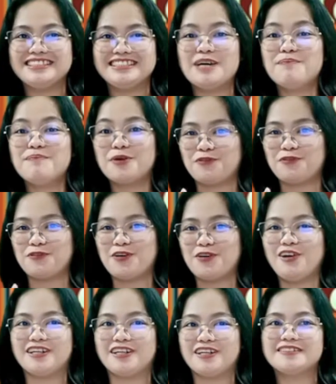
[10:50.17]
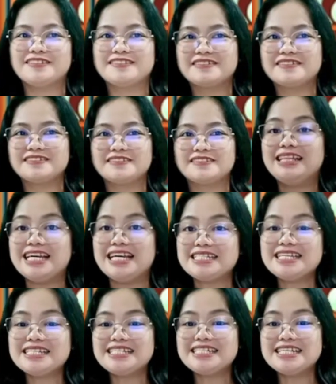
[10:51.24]
Number 4. This
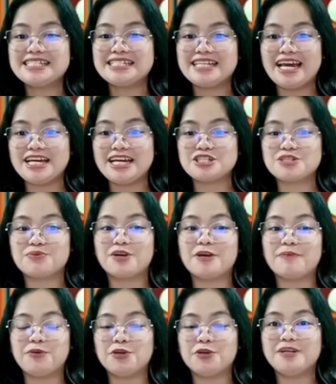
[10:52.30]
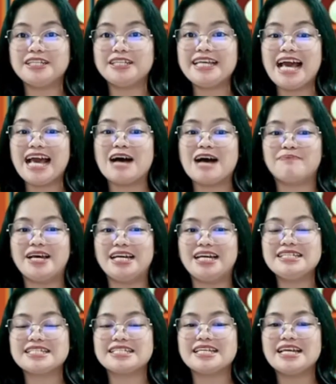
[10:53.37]
is the stage where puberty
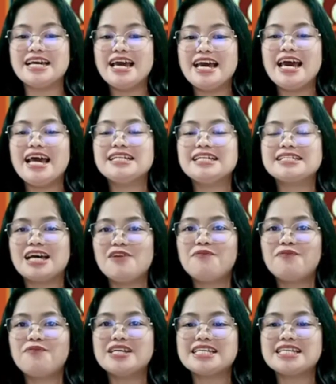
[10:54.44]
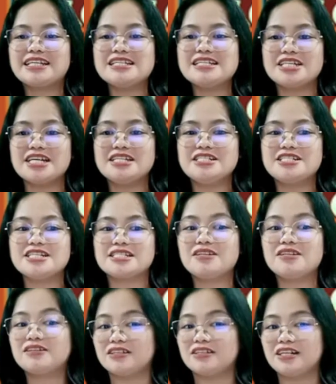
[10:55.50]
happens and some physical changes
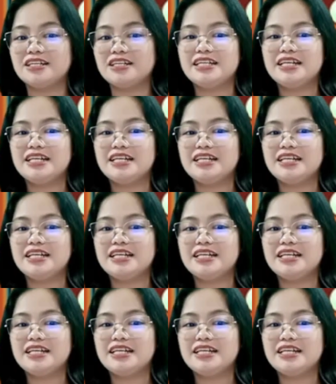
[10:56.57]
occur,